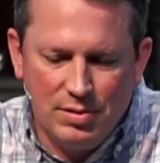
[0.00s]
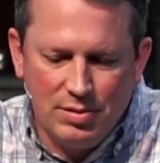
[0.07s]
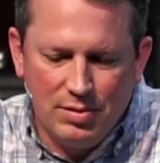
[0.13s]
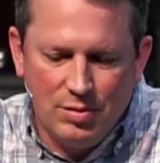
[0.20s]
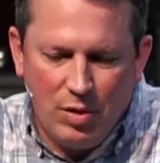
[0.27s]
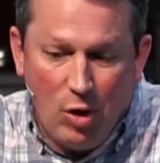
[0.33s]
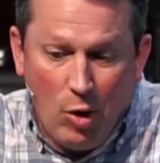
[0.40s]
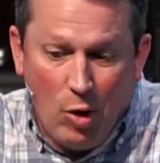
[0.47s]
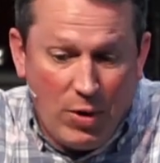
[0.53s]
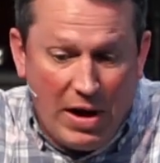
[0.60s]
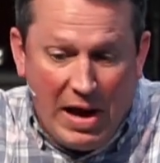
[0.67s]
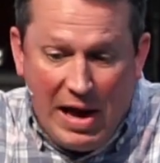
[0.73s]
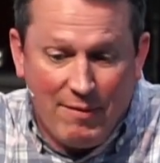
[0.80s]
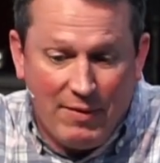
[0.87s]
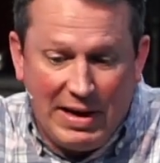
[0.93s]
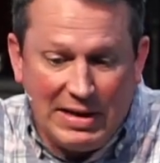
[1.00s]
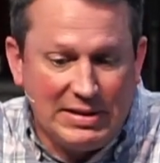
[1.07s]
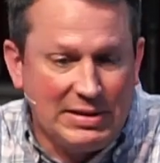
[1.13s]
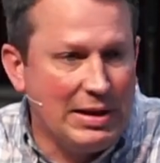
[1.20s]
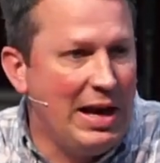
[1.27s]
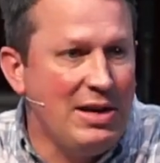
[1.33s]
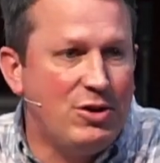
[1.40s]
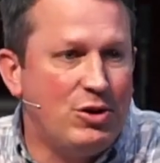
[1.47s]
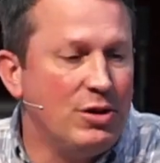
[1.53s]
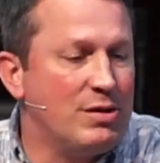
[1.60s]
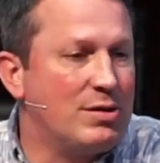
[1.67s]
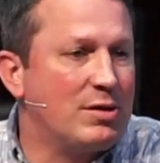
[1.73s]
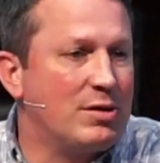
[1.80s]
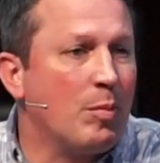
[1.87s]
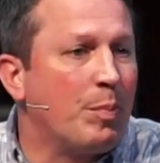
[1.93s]
What hope do I have against an ancient
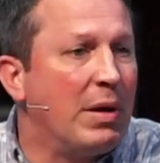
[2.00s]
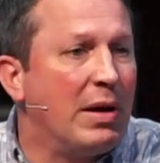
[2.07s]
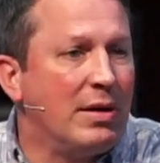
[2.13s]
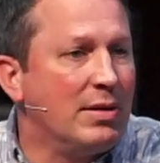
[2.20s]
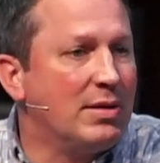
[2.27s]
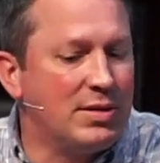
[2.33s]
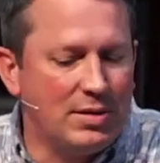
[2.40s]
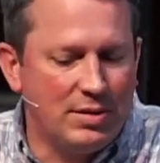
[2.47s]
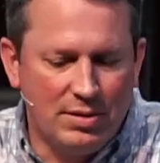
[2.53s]
serpent?